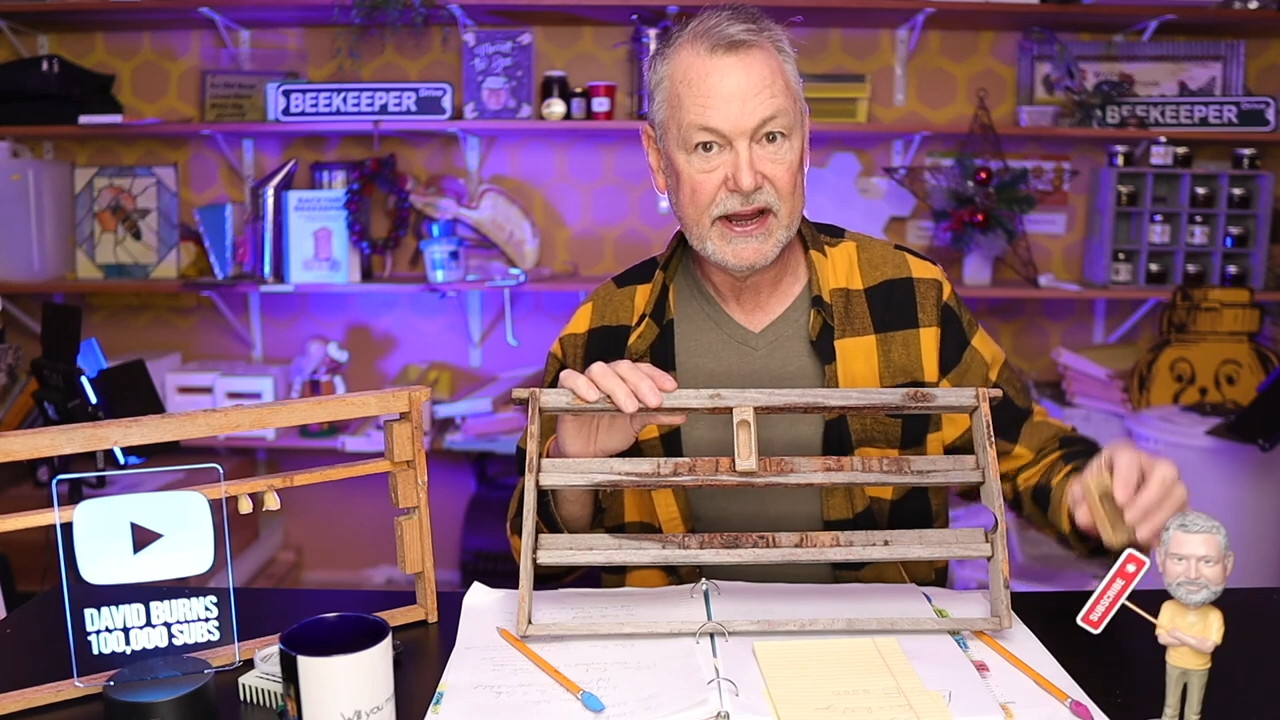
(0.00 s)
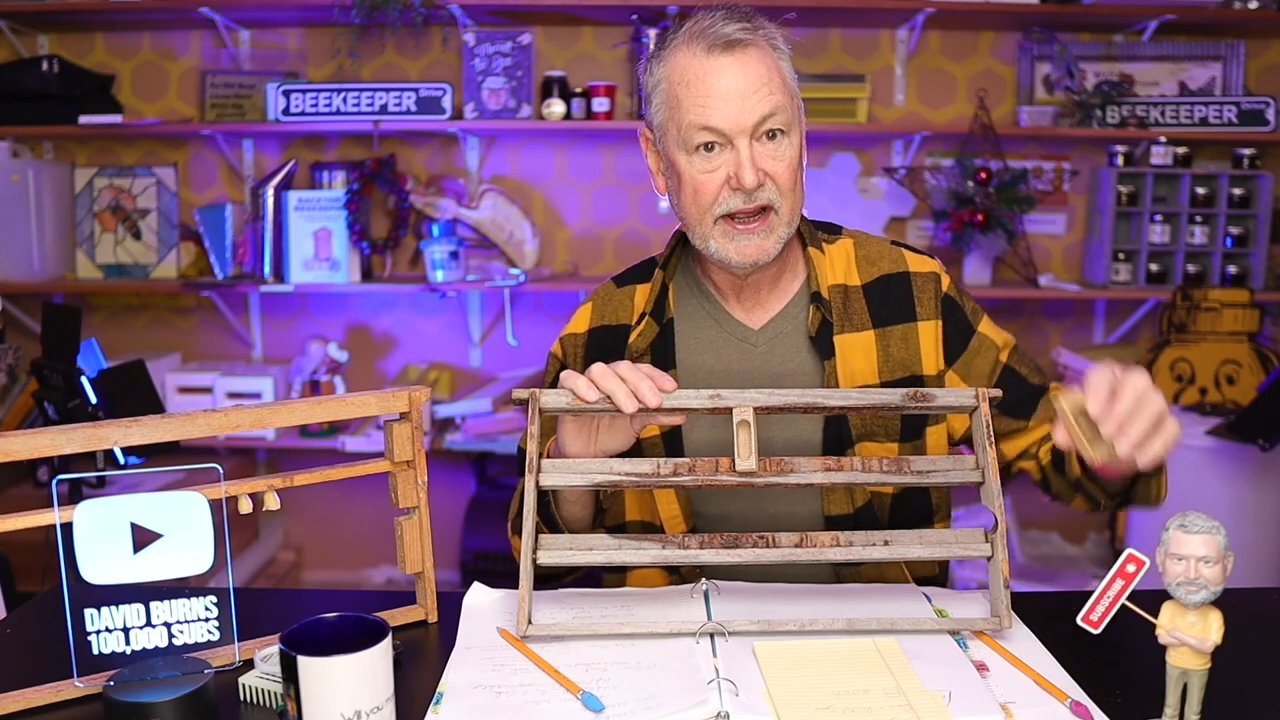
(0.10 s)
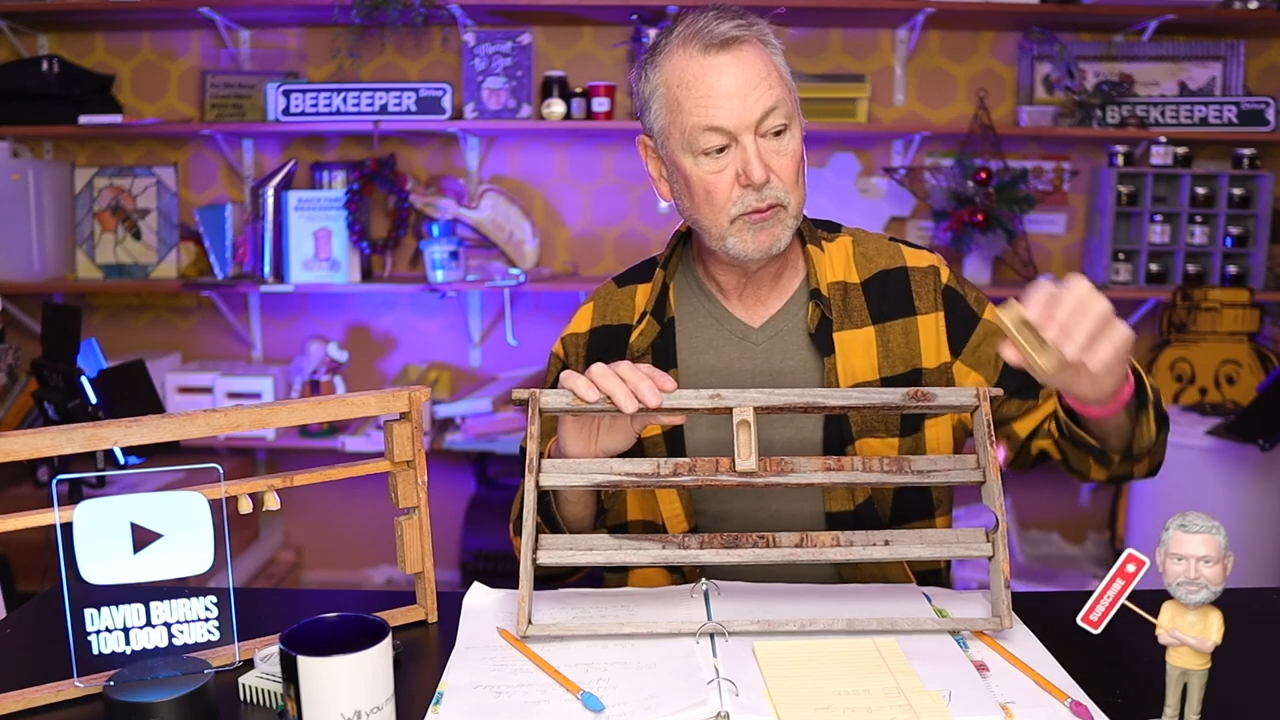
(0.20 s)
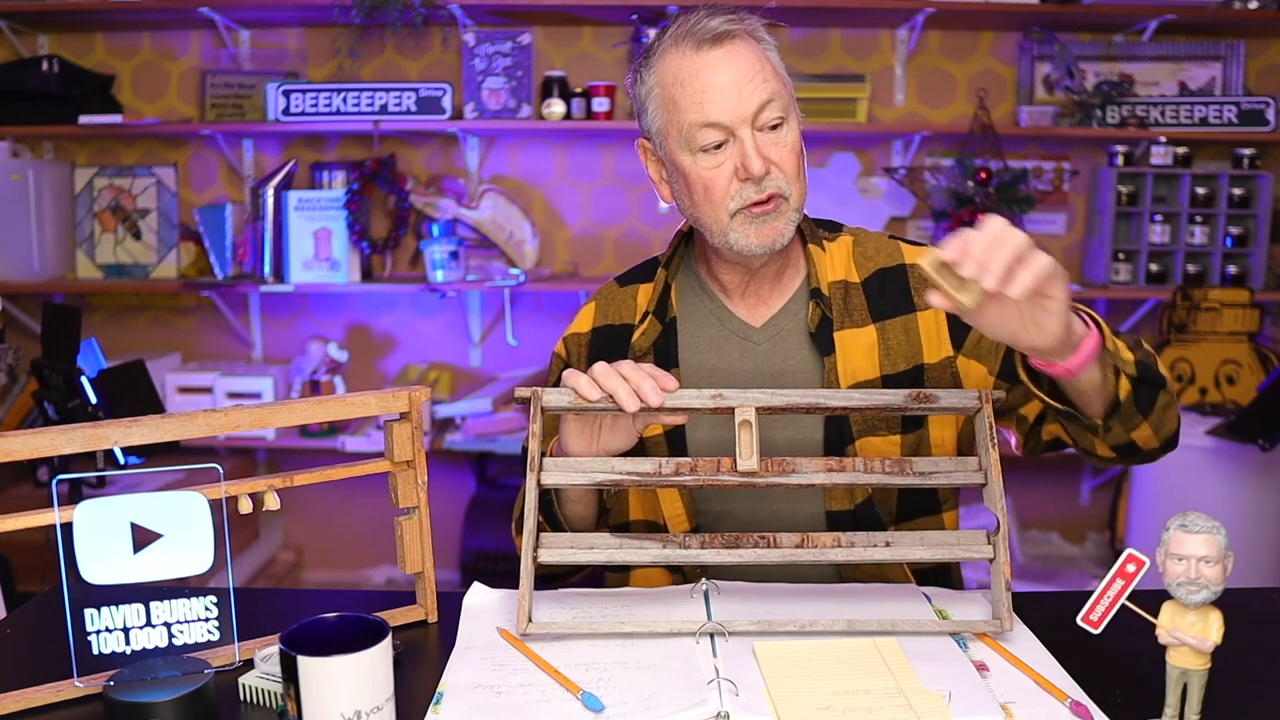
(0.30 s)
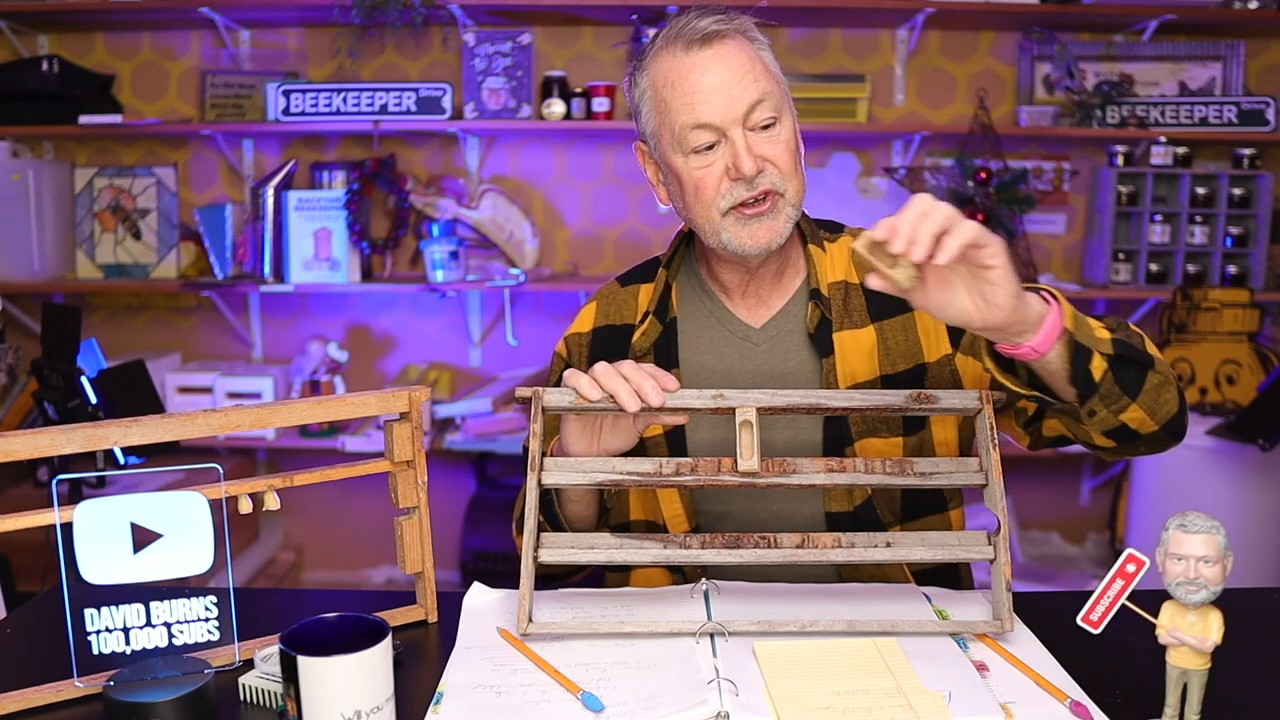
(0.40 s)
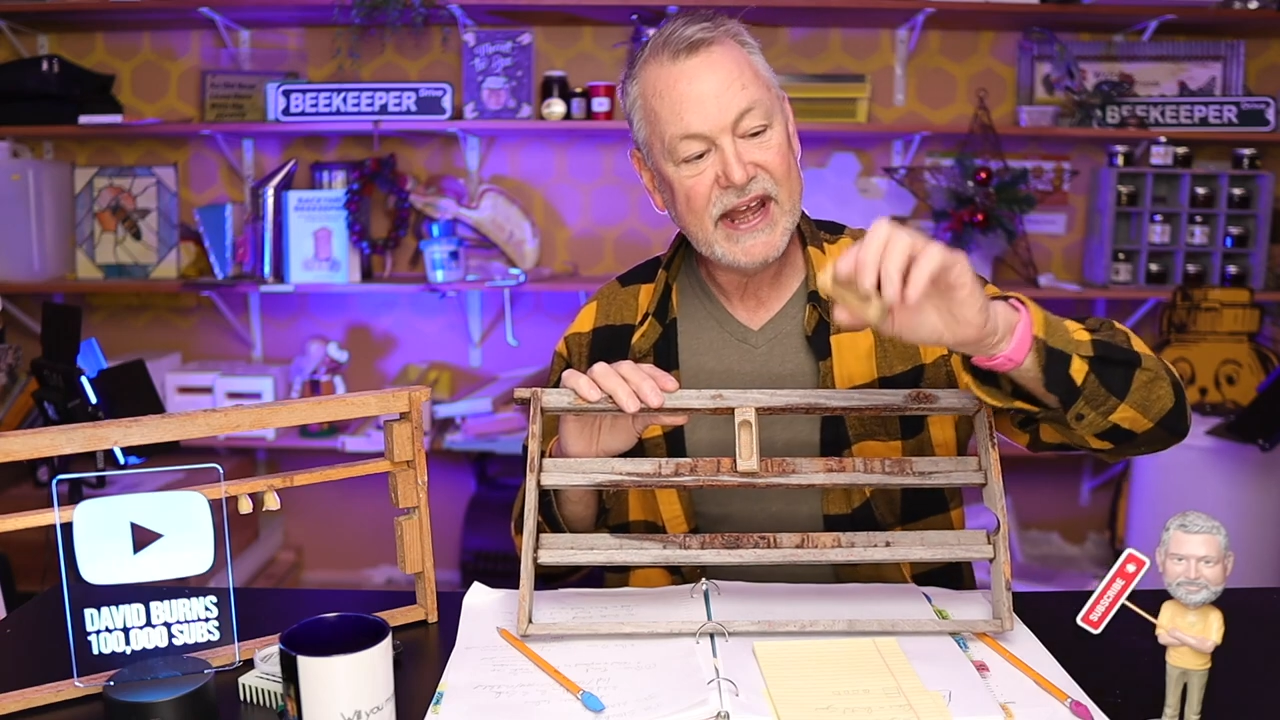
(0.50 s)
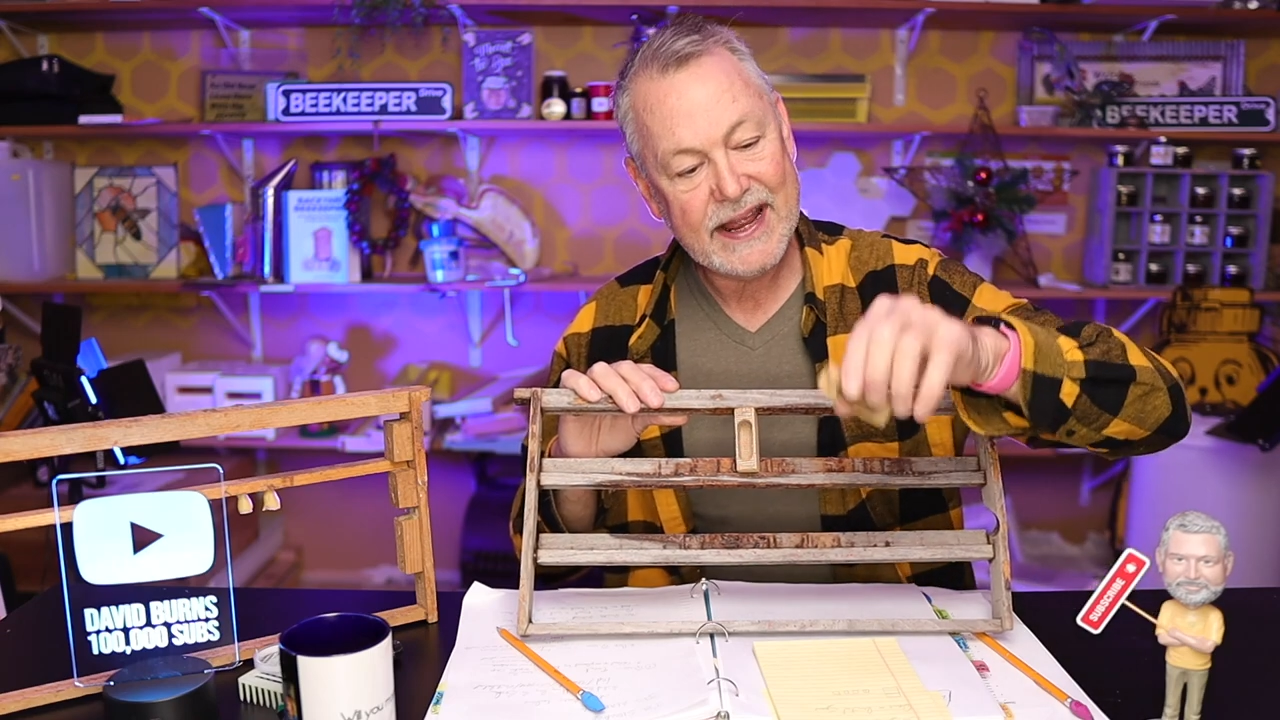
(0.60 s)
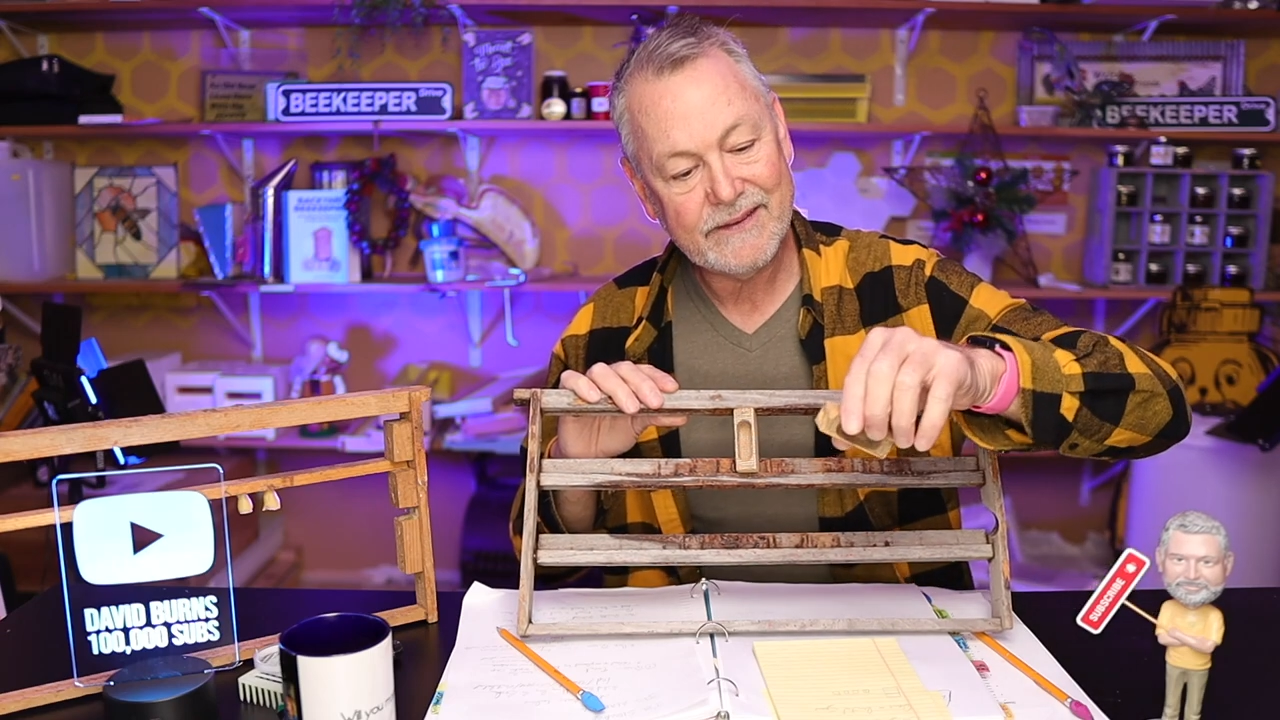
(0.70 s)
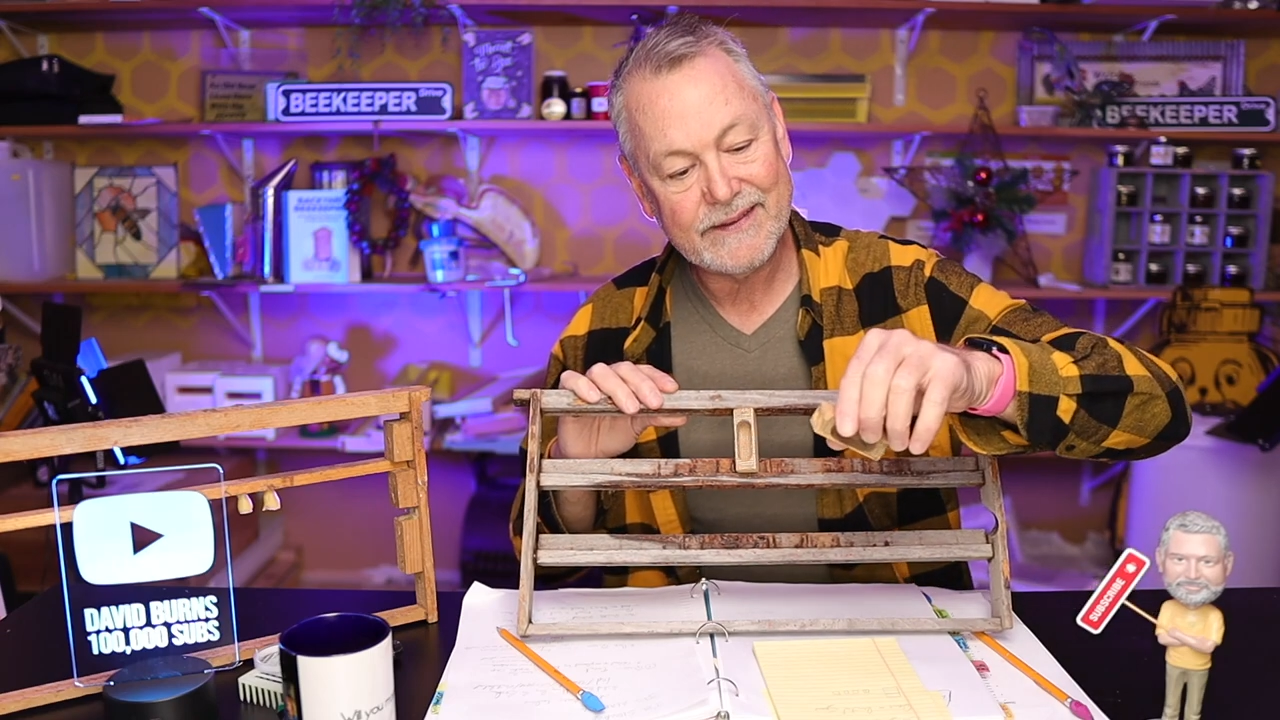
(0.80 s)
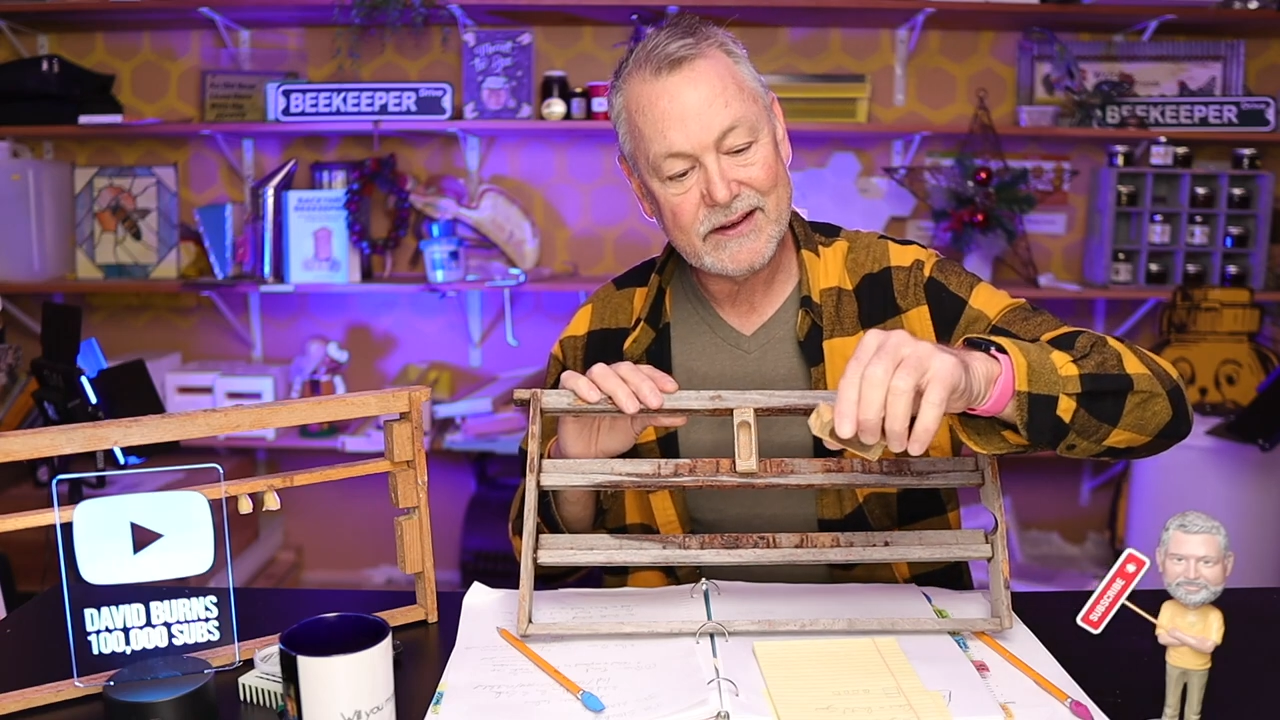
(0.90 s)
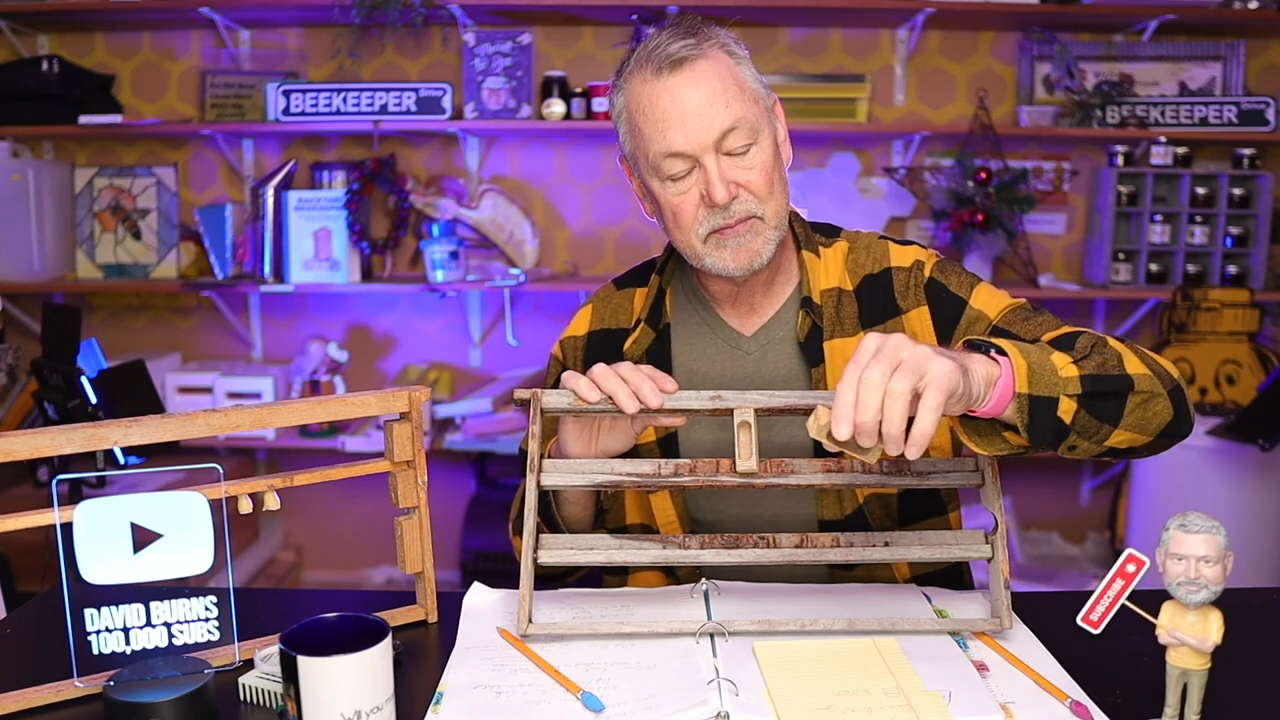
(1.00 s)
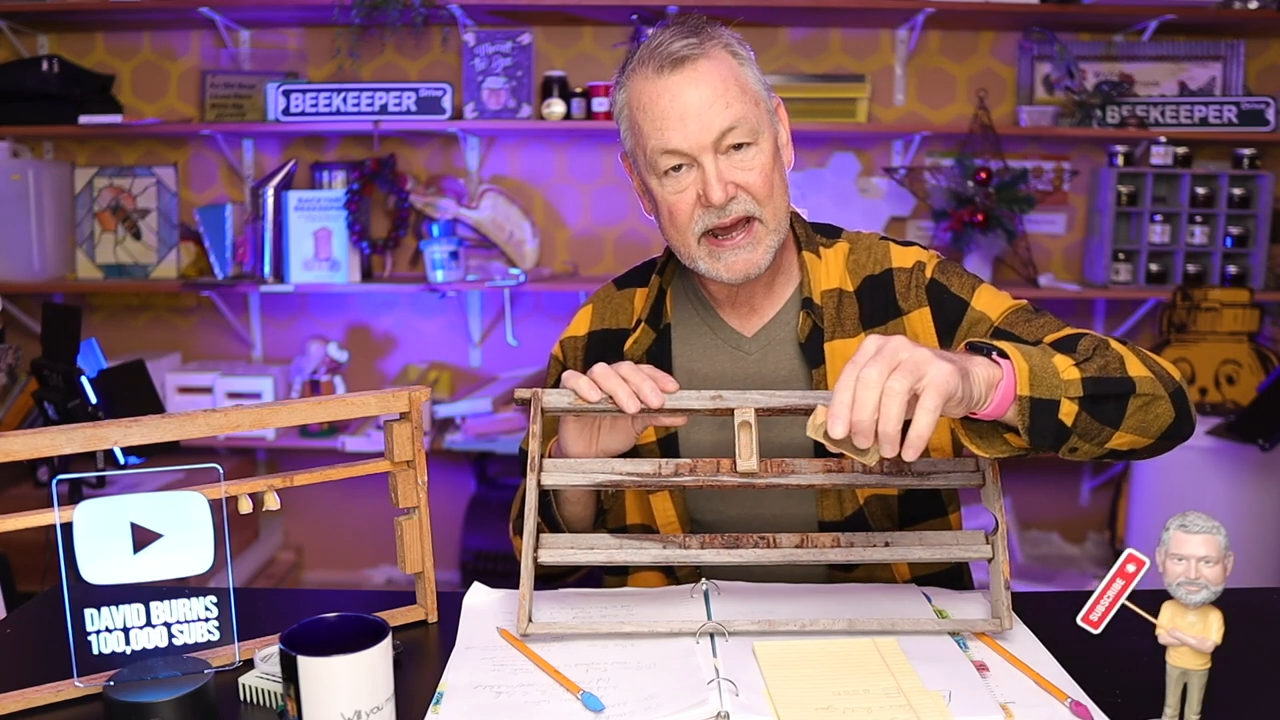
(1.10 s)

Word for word: I will take them